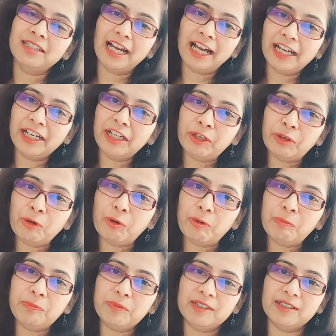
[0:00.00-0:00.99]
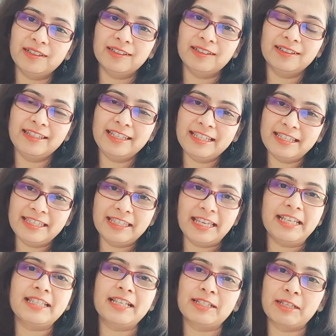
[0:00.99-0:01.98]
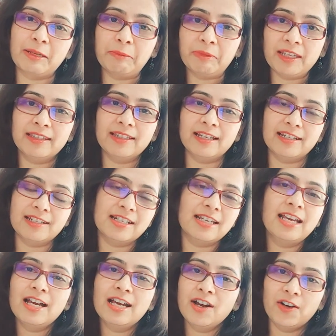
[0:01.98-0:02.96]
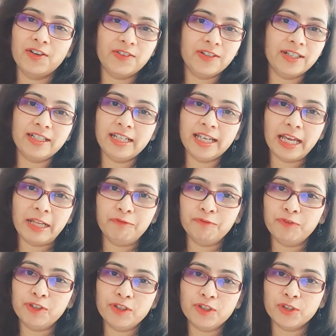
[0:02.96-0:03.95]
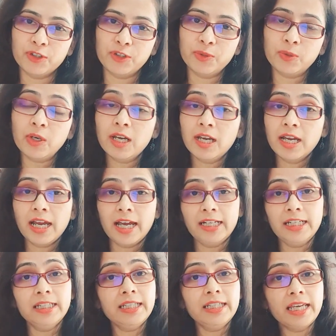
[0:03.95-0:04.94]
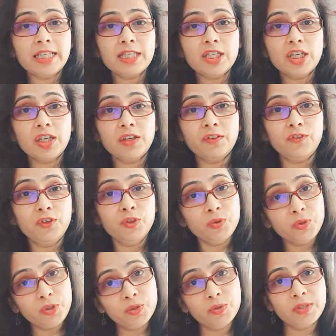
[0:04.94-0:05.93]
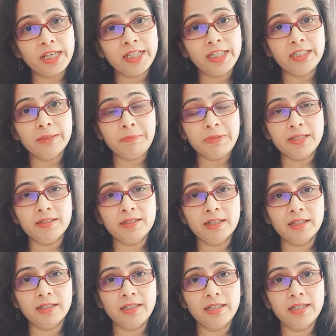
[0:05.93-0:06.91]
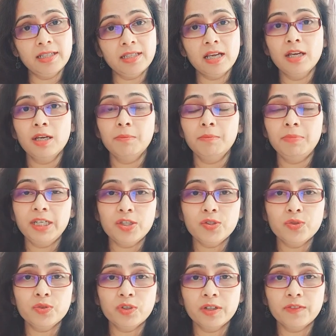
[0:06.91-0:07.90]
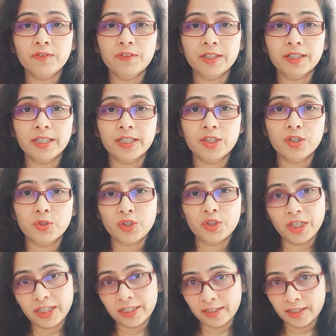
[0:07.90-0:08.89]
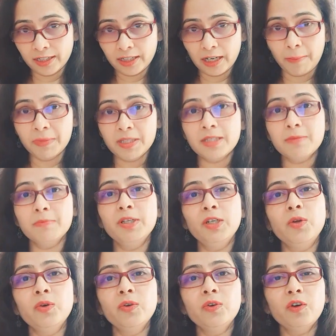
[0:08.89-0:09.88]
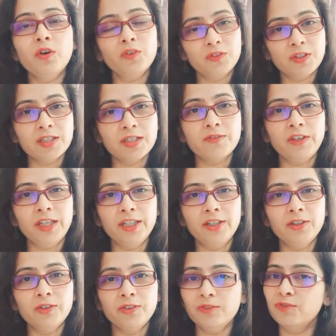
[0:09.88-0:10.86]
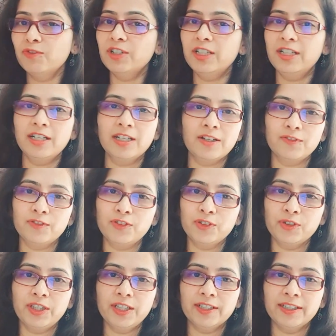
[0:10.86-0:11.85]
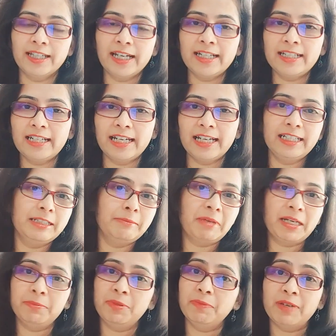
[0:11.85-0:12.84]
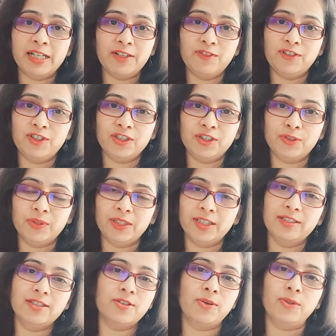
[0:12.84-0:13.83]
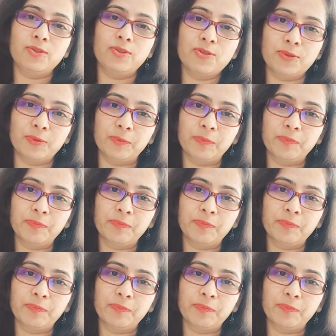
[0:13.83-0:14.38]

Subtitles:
I hope these things are something that are really helpful to you. And in case if you use any tips and techniques, Please do not forget to share in the comments below of this video. Would love to hear that, and it might be beneficial to others also.